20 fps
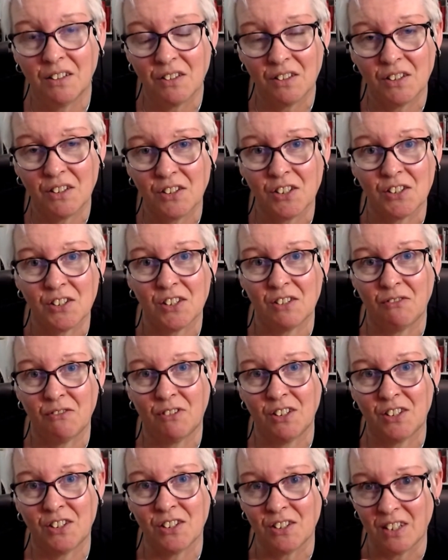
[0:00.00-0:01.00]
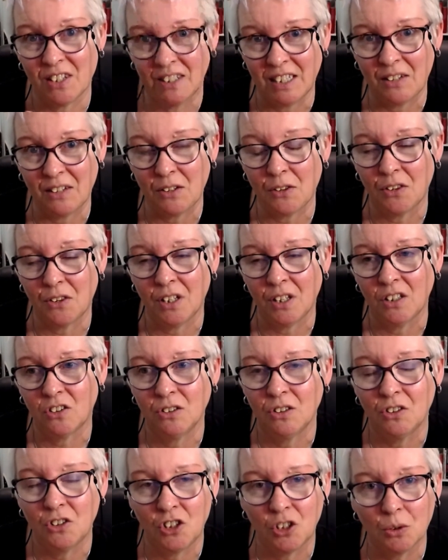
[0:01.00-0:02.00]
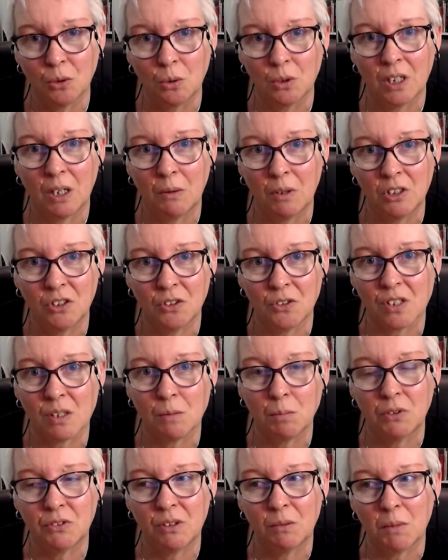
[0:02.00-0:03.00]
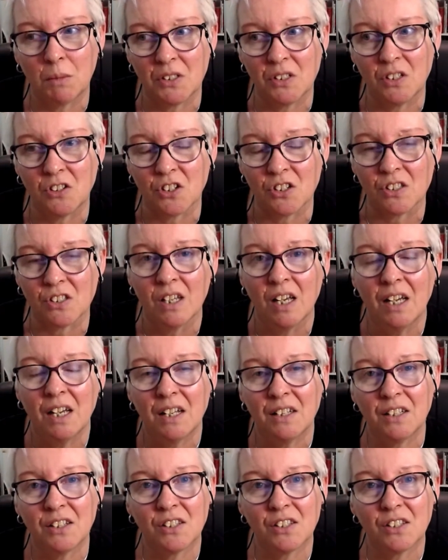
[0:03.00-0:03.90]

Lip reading: This is another thing too, because you all know I do spirit messages.